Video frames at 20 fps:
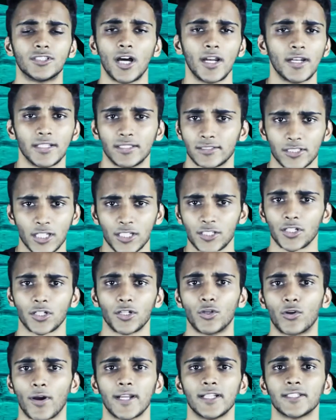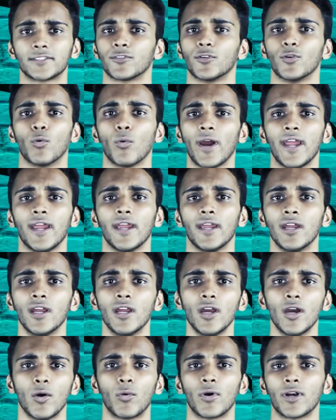done in such a graceful way,
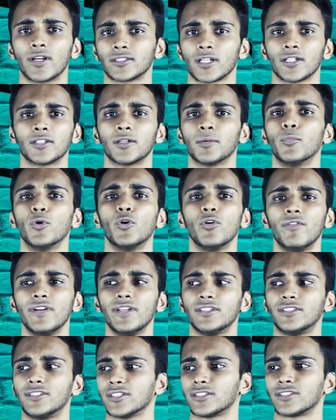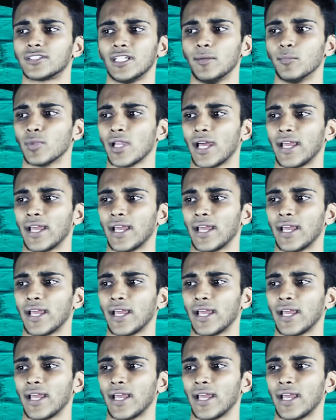whereas other movies just seem